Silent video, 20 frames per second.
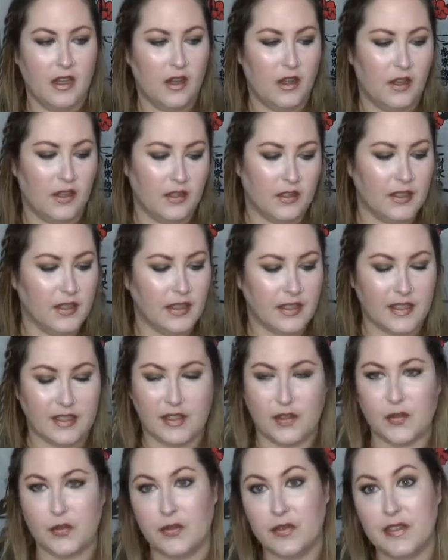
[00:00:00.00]
Ulta
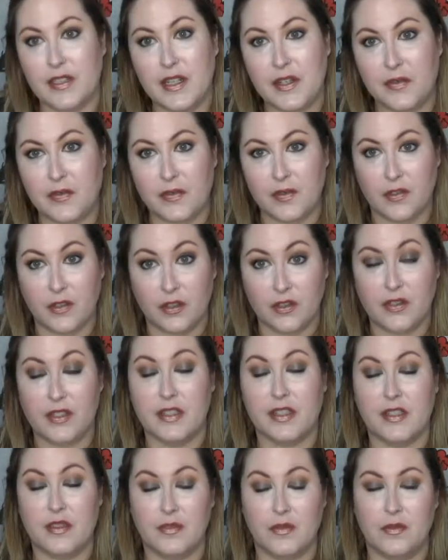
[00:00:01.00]
is cruelty.
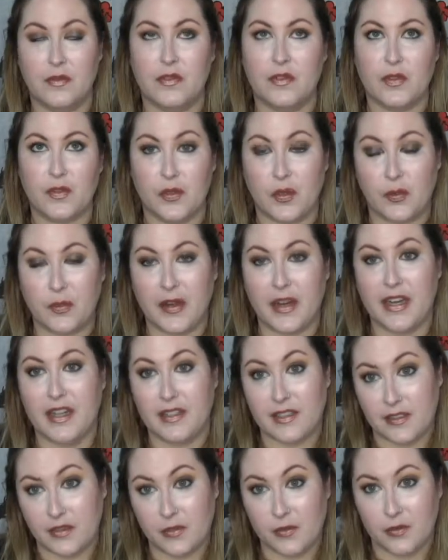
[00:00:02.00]
Ulta's store brand
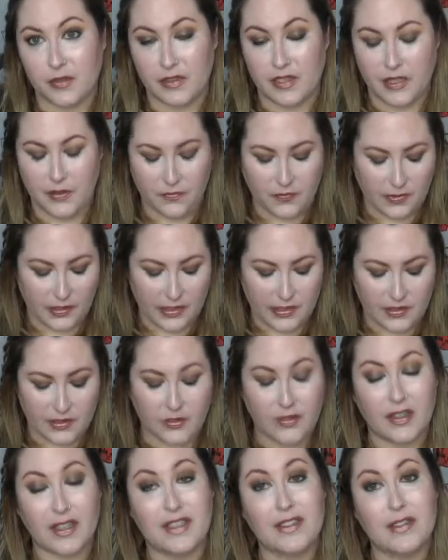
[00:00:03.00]
is cruelty free,
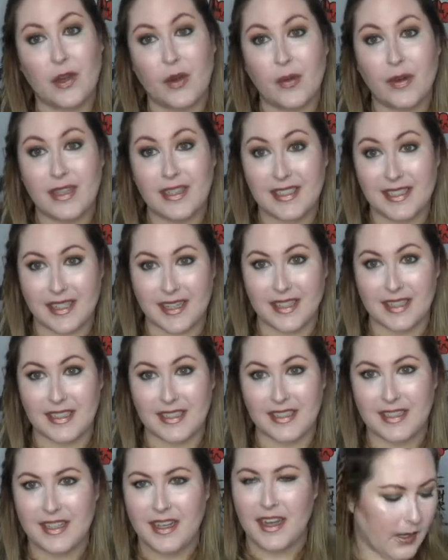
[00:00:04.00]
so that's always nice.